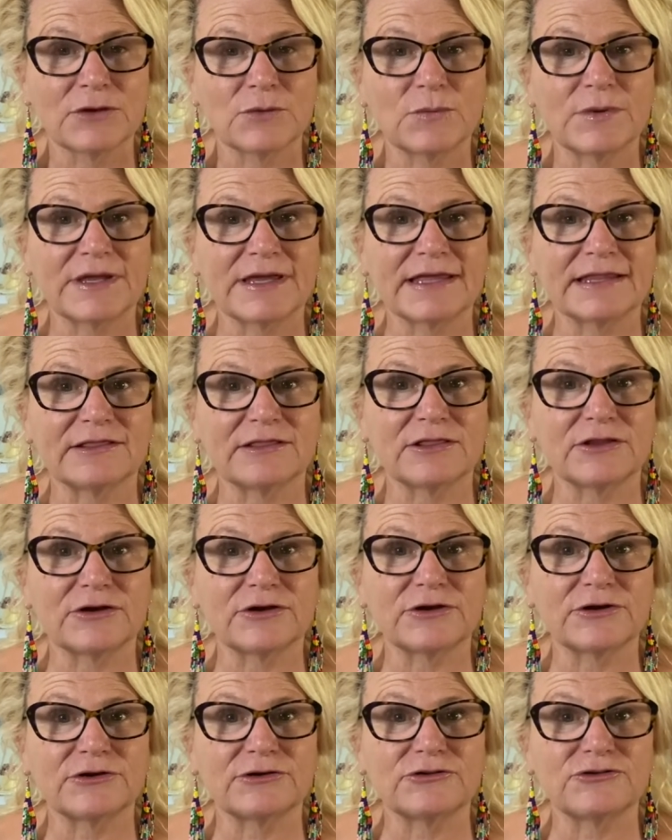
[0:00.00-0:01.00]
We can
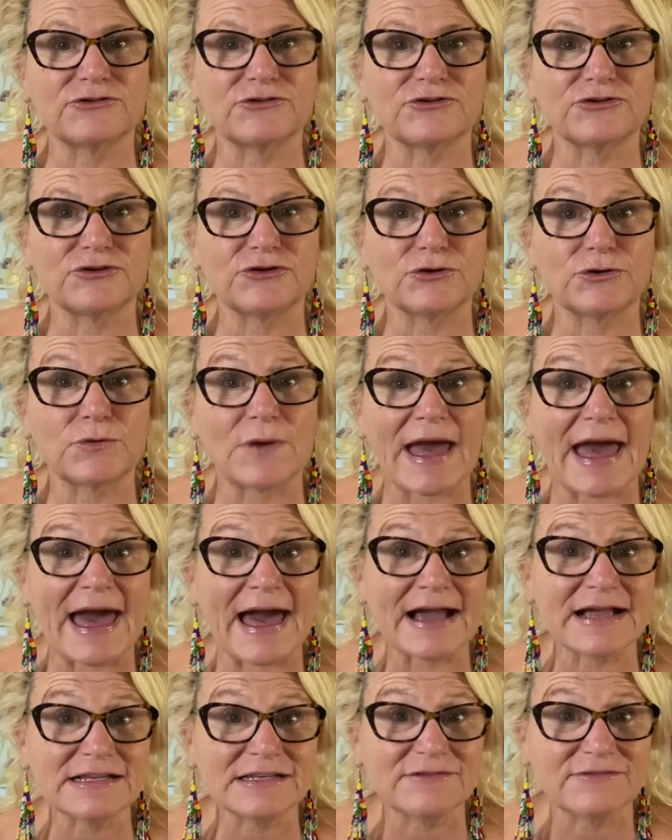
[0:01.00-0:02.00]
learn to
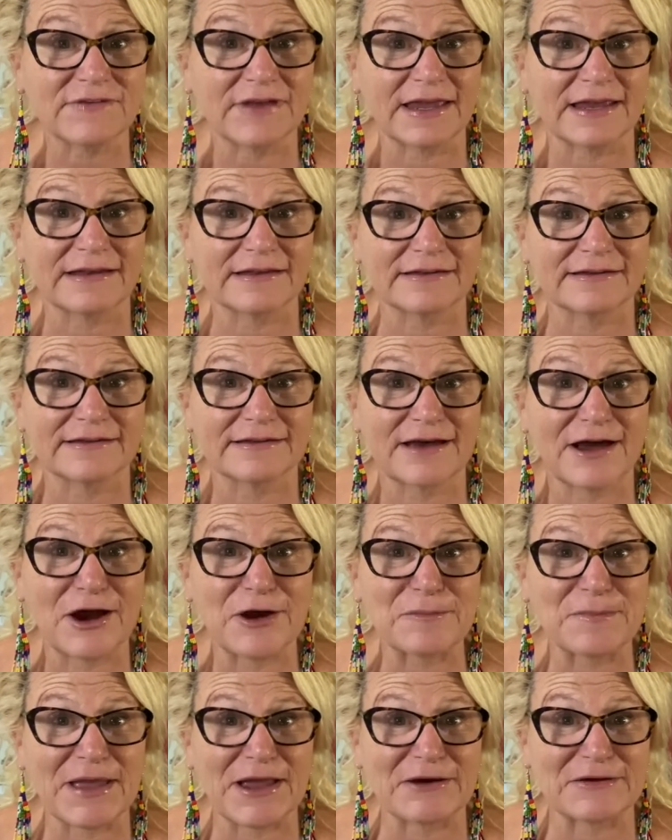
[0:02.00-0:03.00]
activate
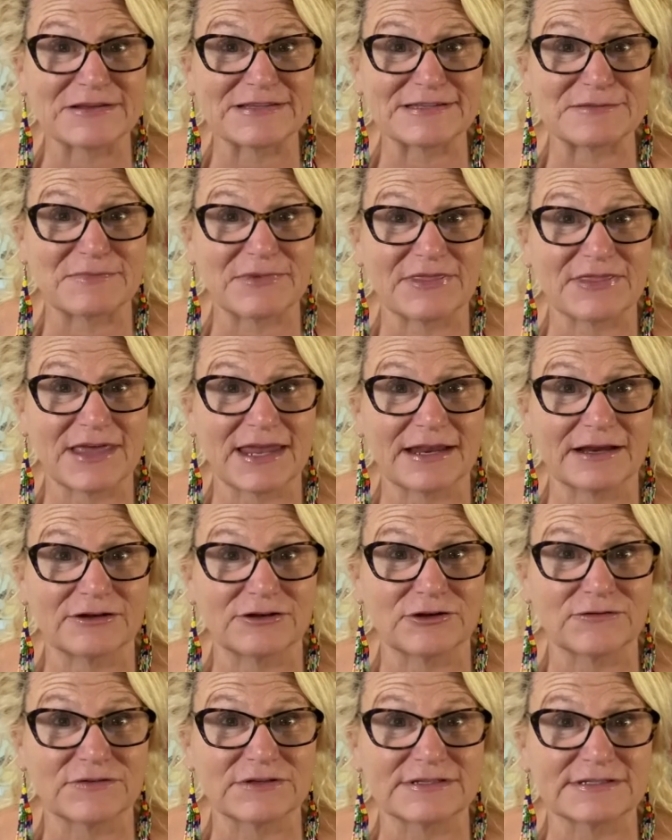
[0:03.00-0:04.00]
our parasympathetic
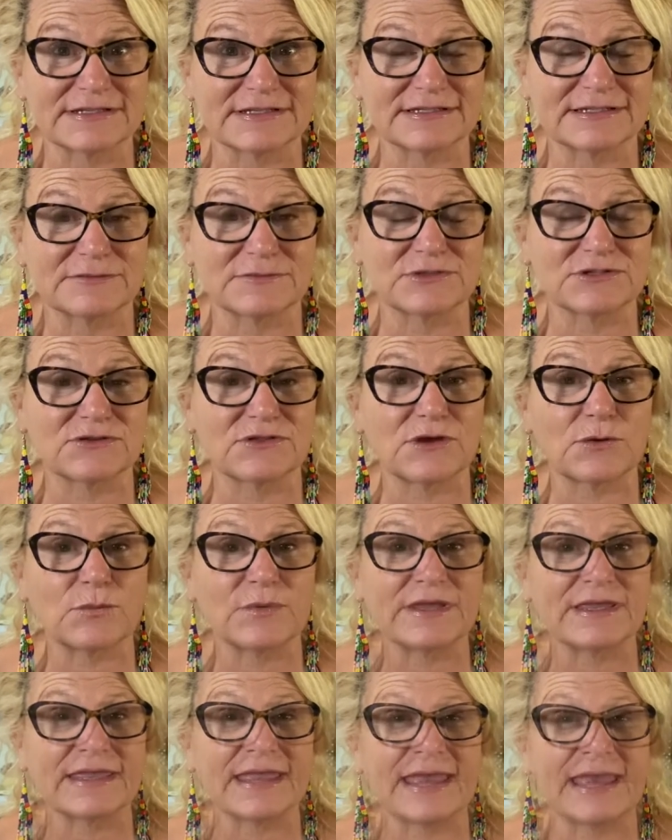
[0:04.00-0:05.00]
nervous system so that
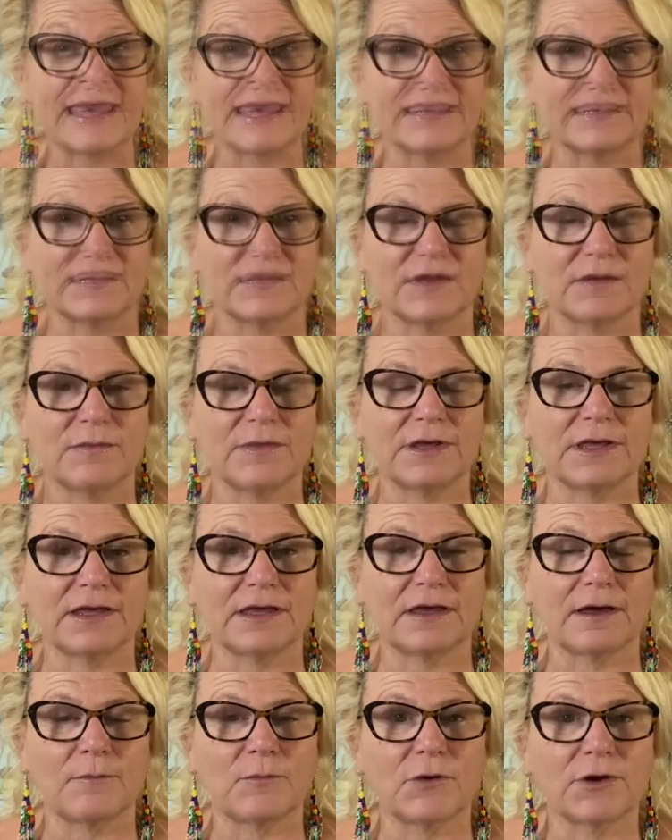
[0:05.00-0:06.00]
we can
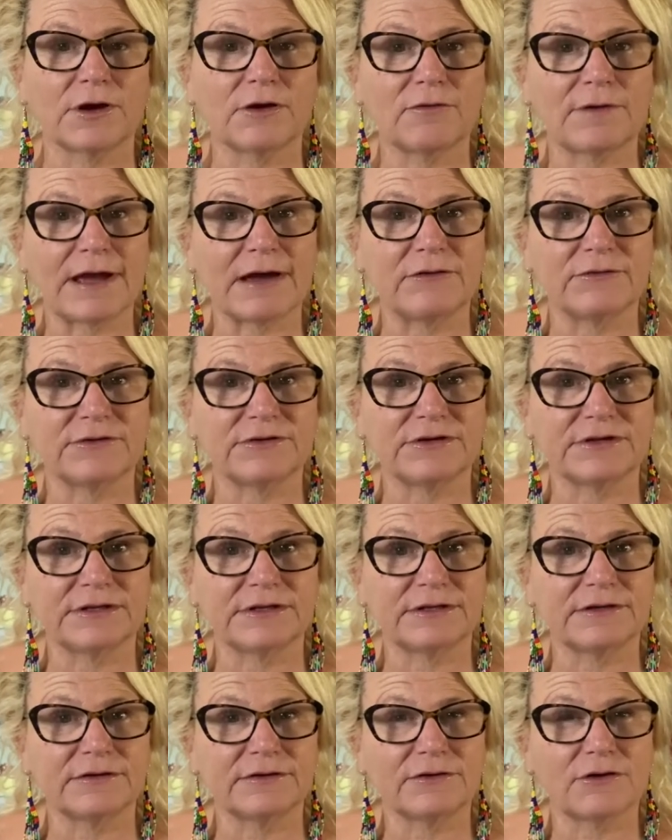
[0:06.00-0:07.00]
be a more
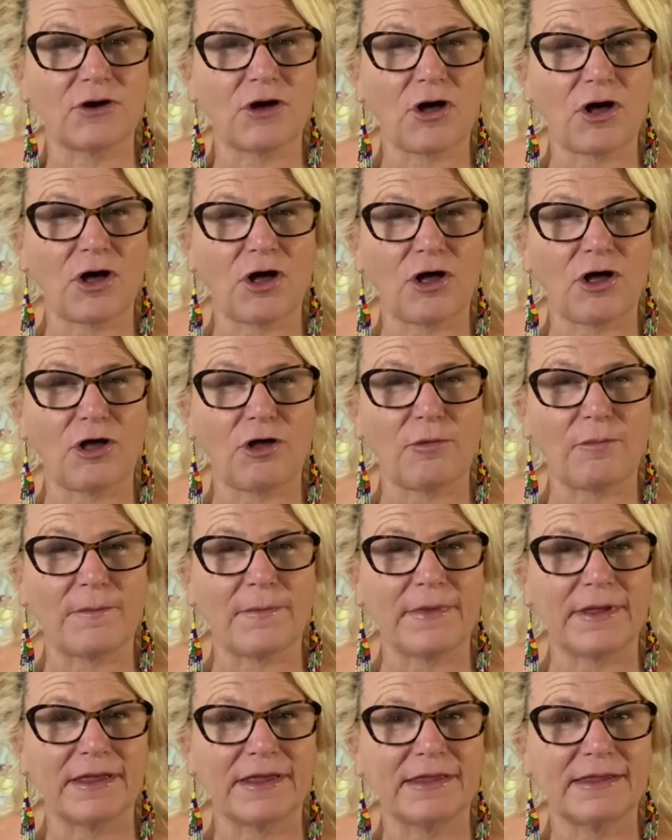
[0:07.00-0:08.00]
grounded, calm,
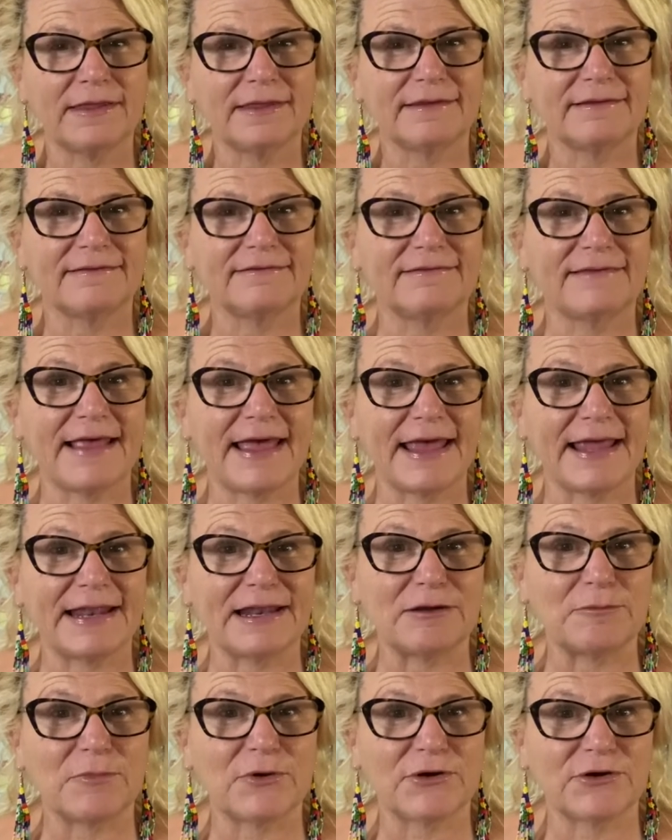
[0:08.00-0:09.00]

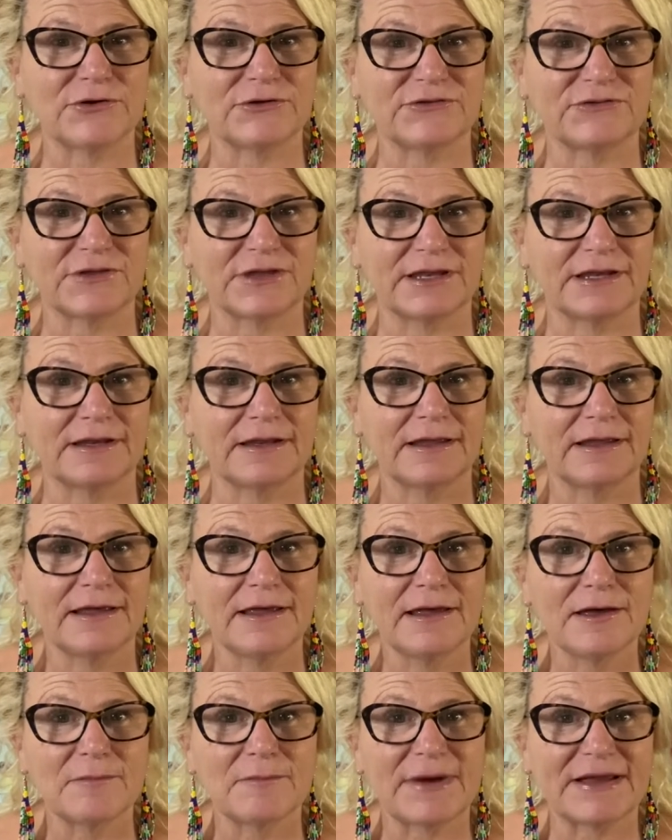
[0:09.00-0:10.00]
zen person
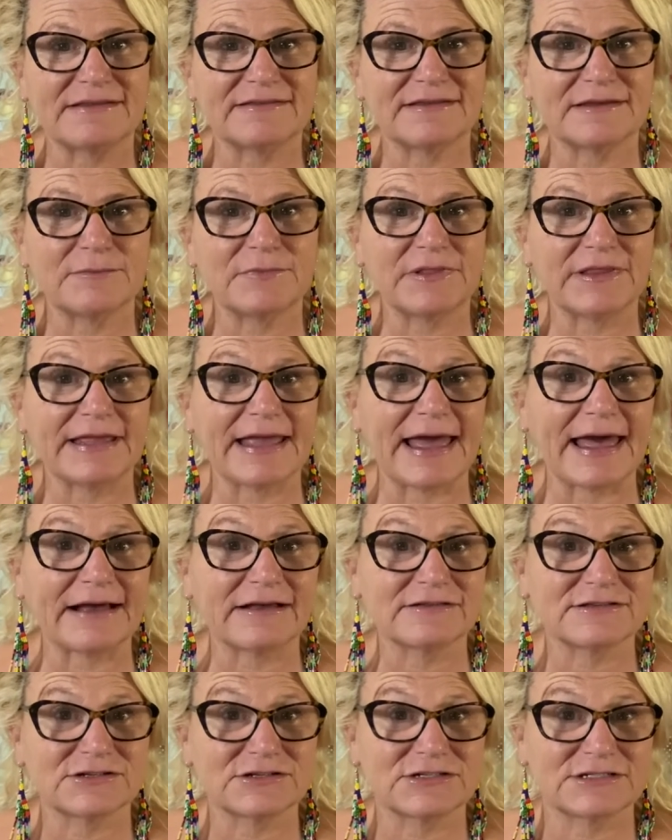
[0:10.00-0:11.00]
by simply
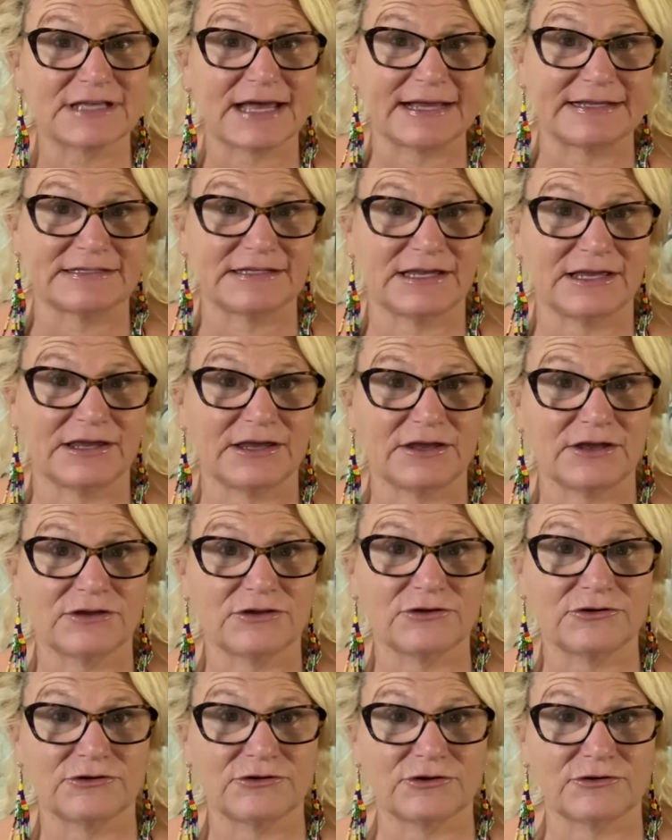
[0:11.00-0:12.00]
exercising
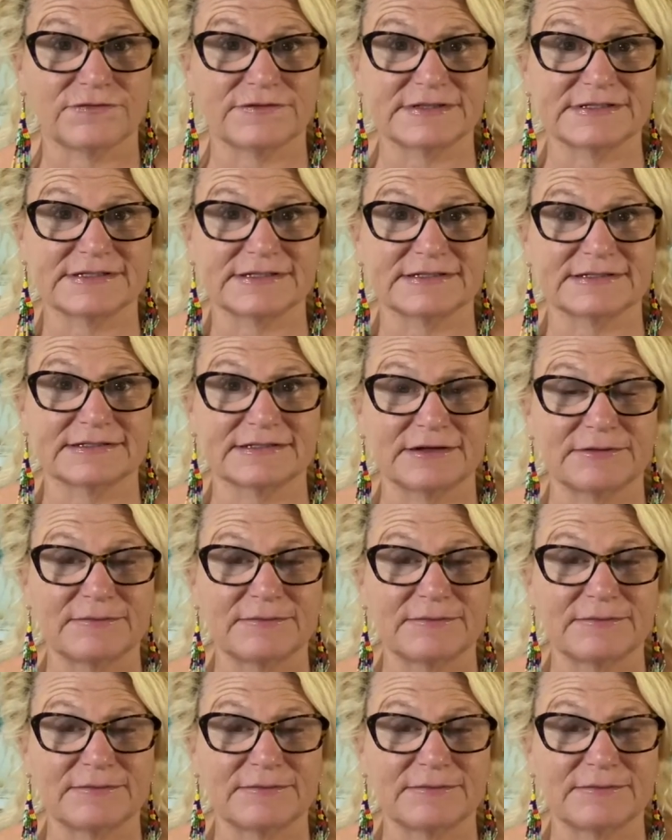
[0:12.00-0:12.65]
your nervous system.